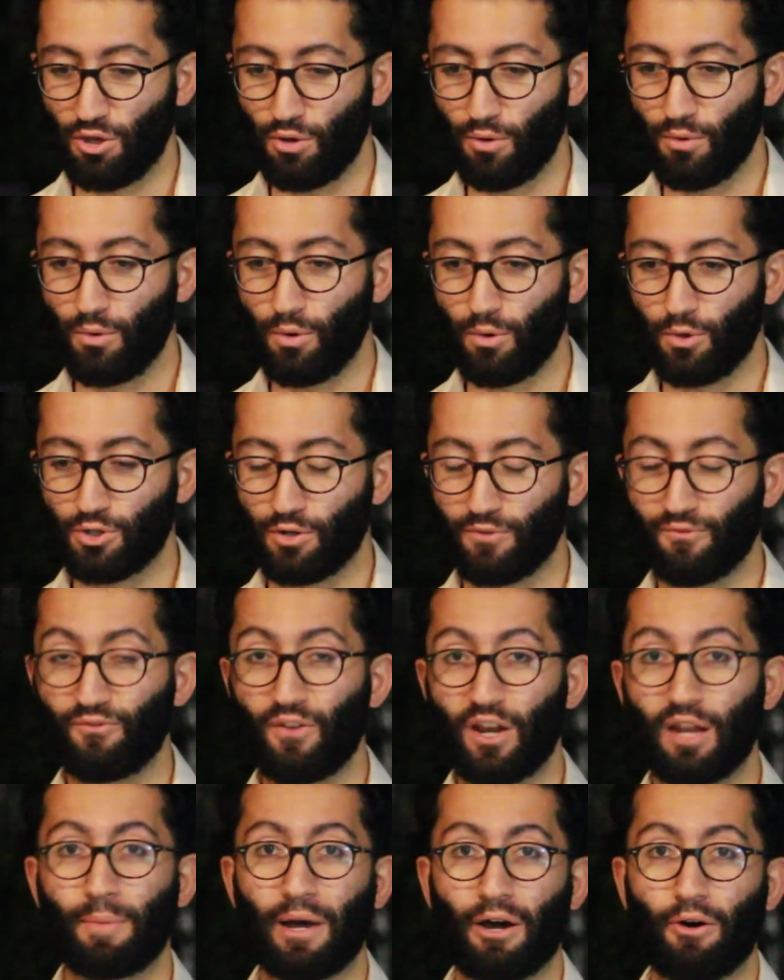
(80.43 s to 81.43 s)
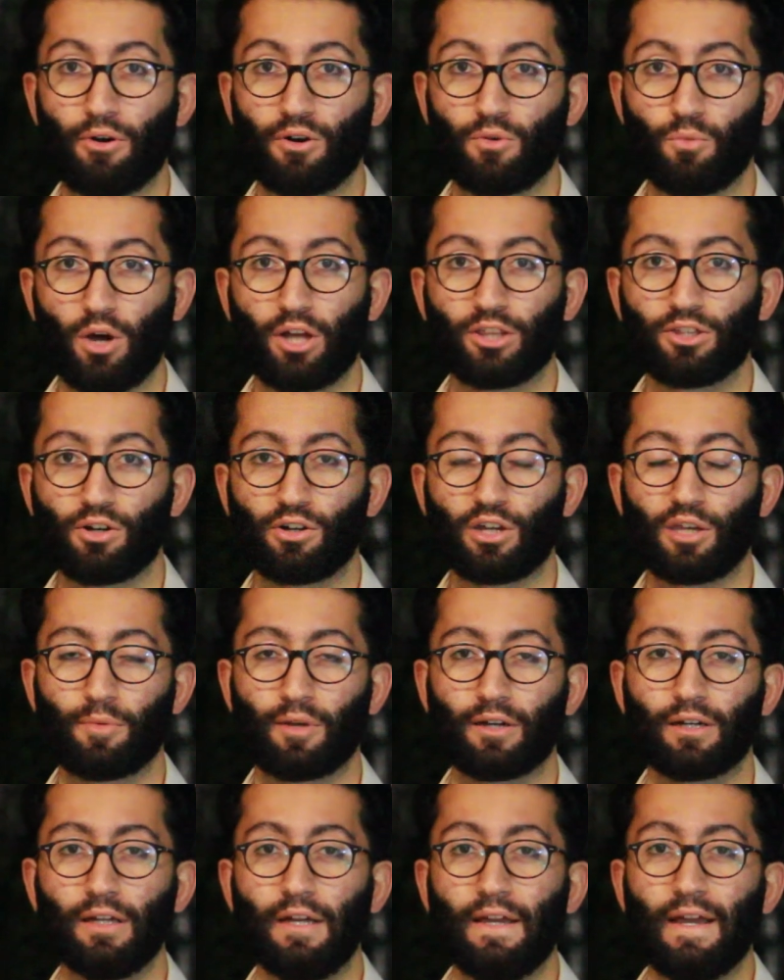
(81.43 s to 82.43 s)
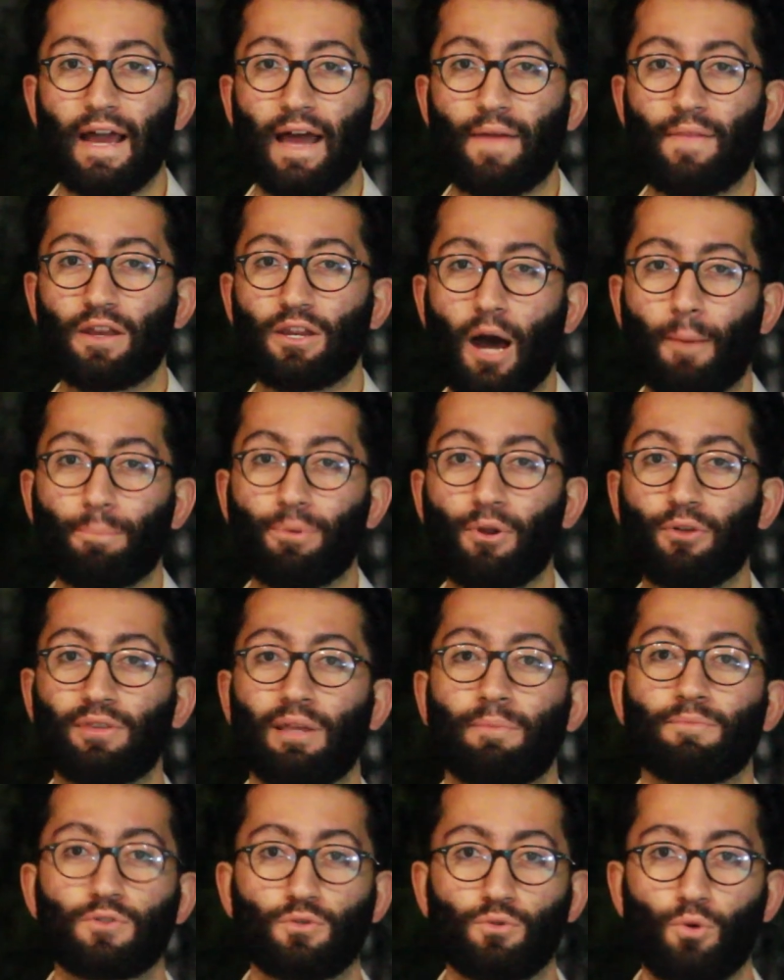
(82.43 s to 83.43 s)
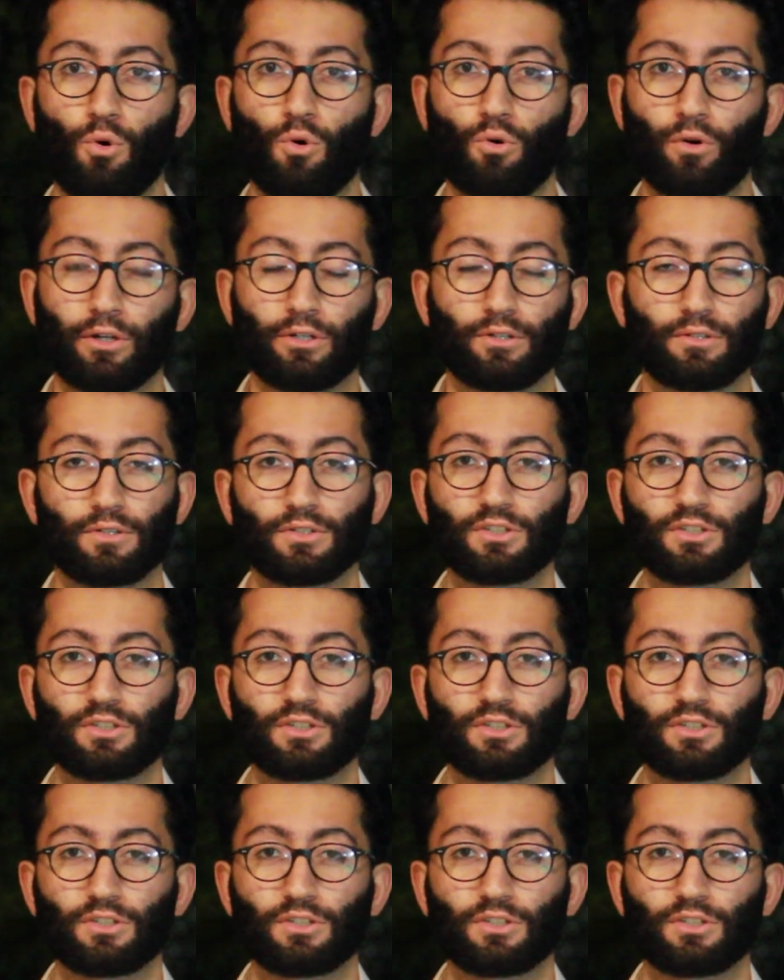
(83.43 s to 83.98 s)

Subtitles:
you should fill them out on a Word document and then upload them to Editorial.